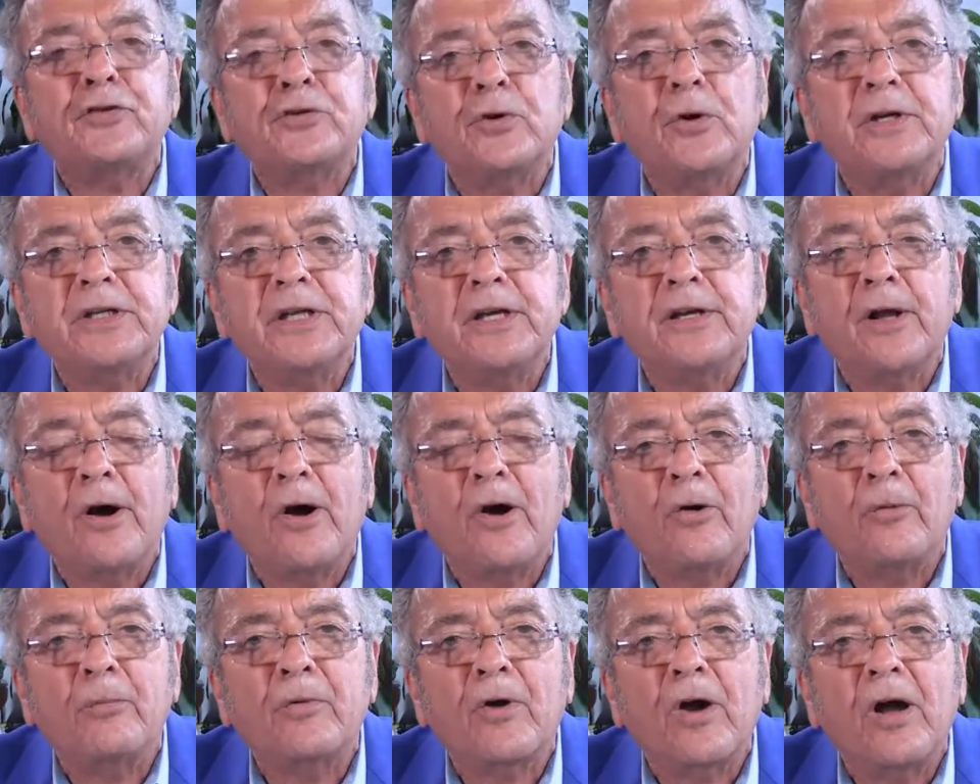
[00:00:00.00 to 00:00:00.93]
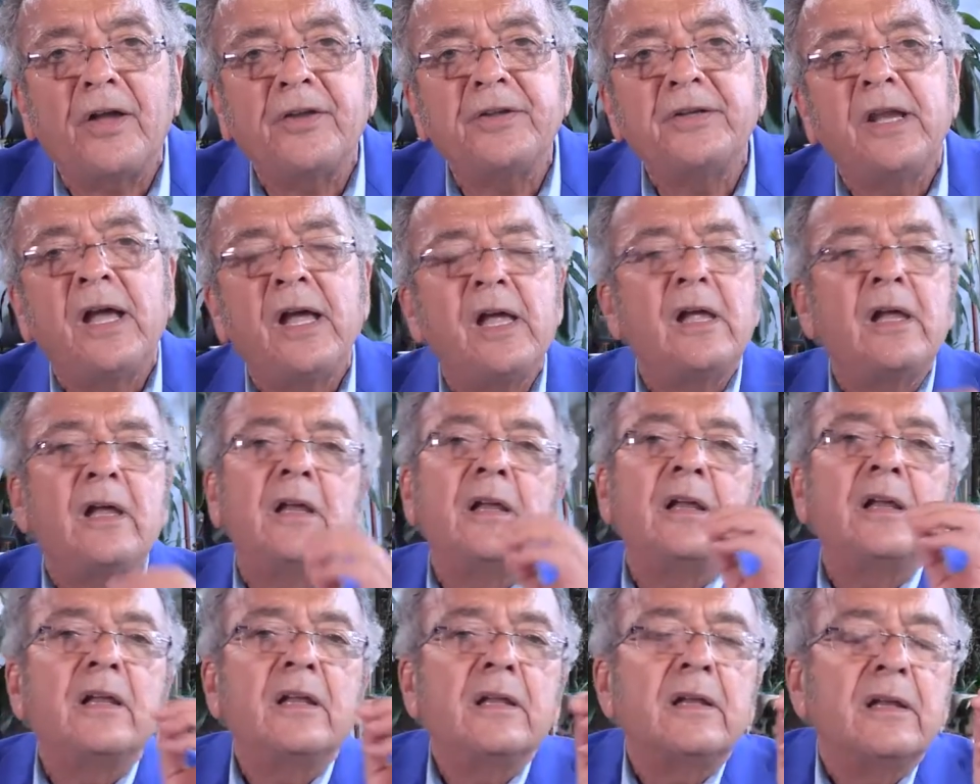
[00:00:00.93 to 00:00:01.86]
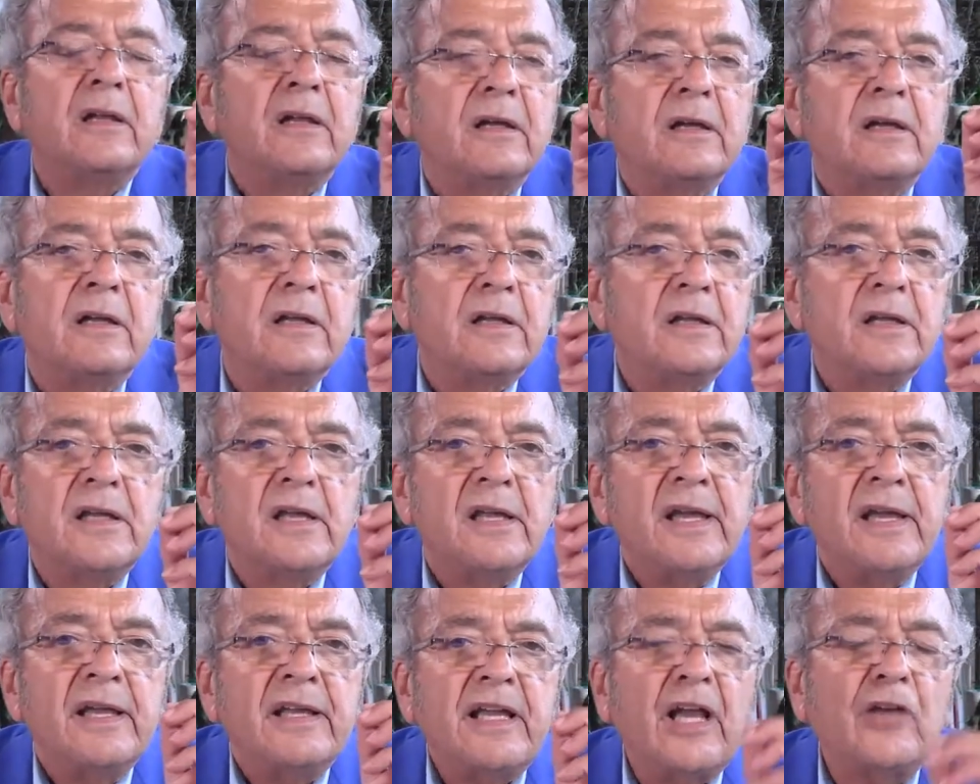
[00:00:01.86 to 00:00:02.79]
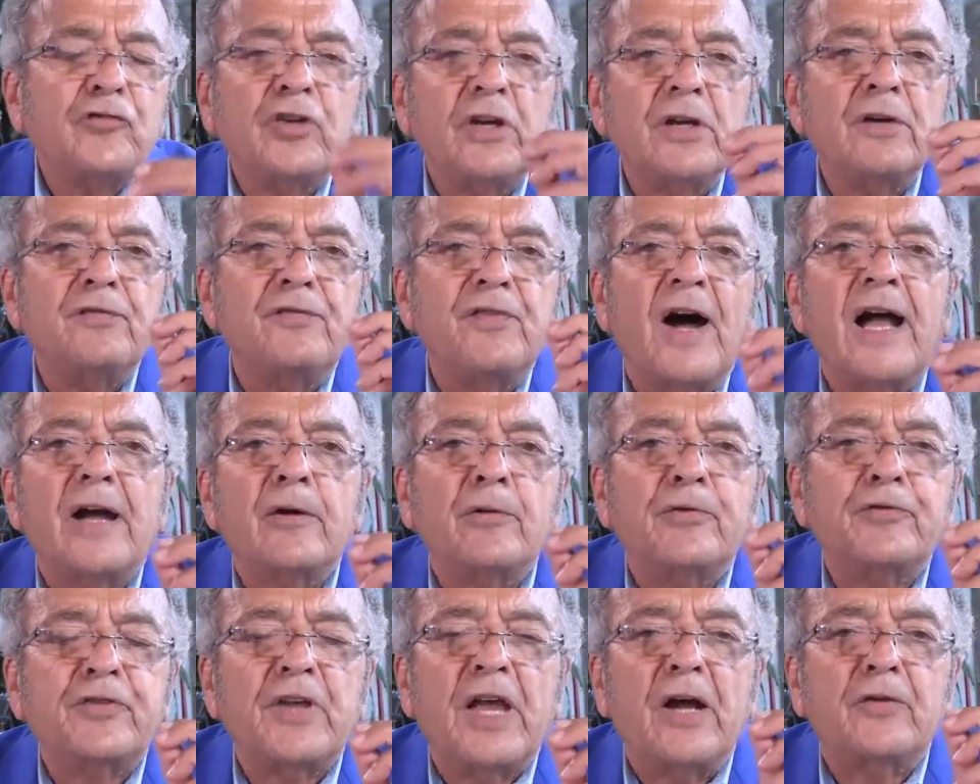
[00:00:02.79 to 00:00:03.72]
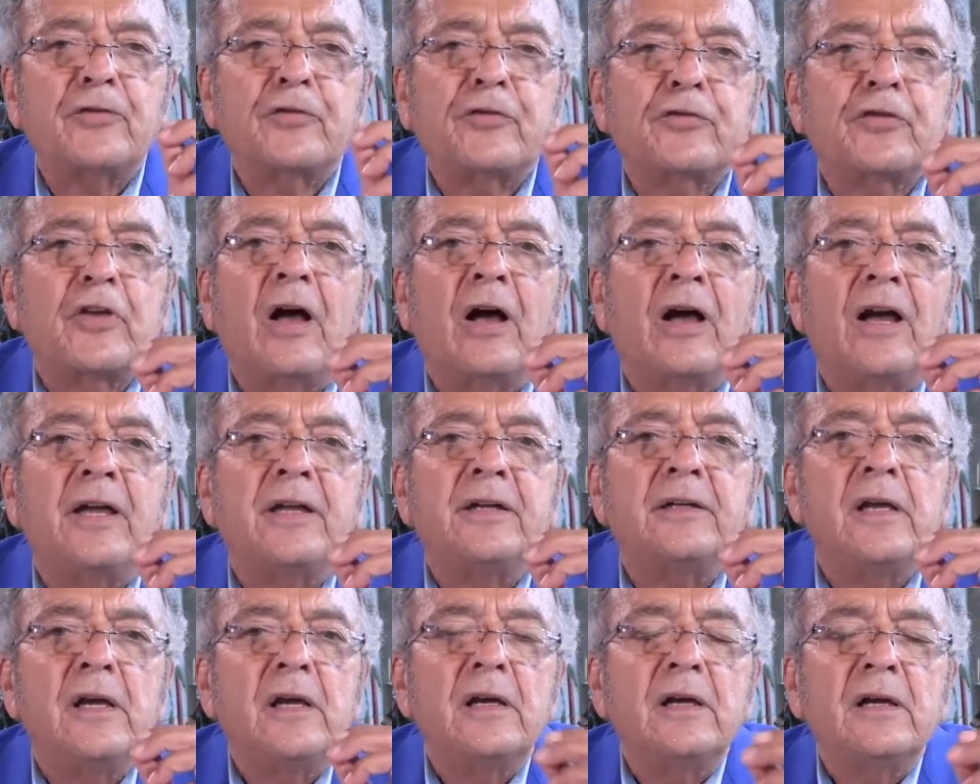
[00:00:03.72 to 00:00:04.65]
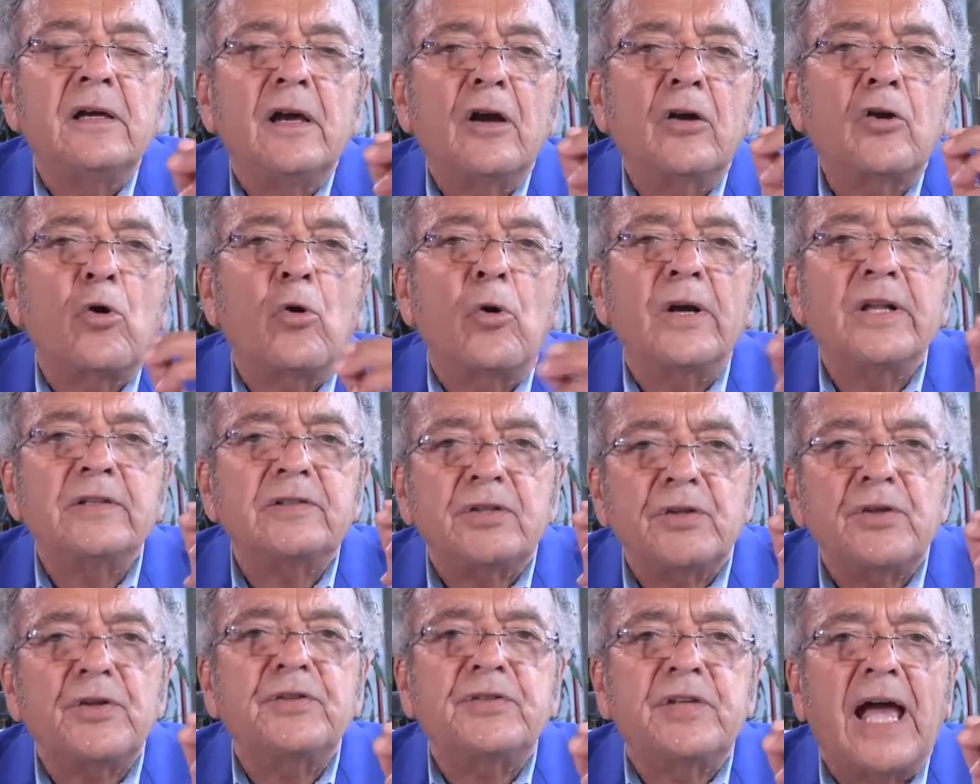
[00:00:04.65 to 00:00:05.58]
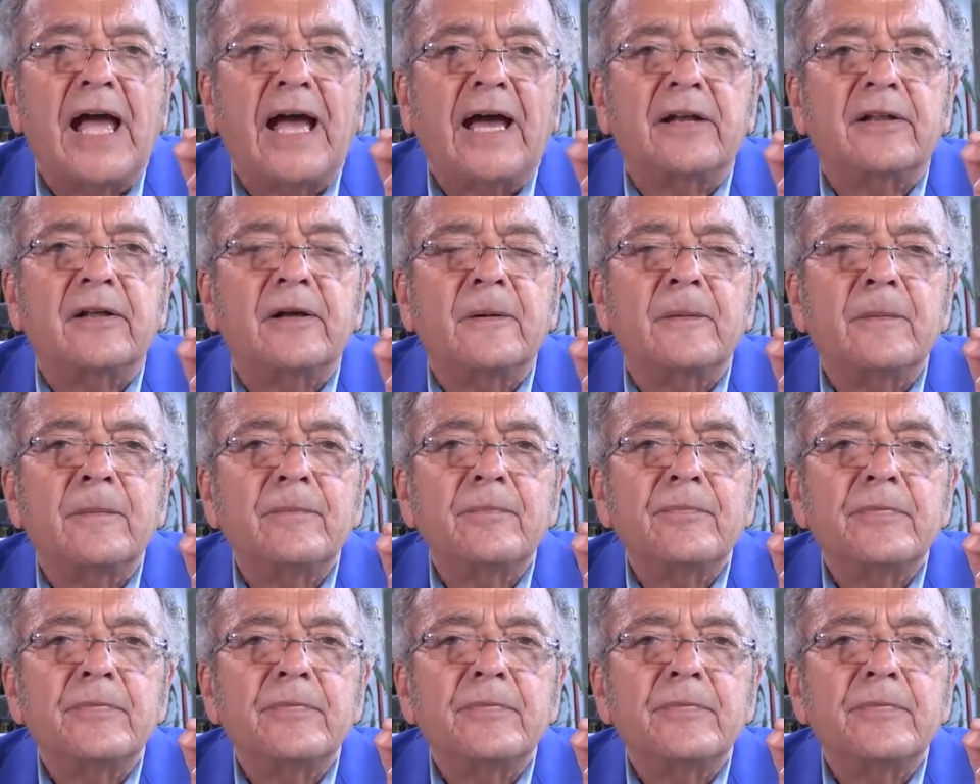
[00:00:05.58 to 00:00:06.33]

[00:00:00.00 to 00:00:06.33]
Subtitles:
thought you had a home run, catching a virus outside, according to the data,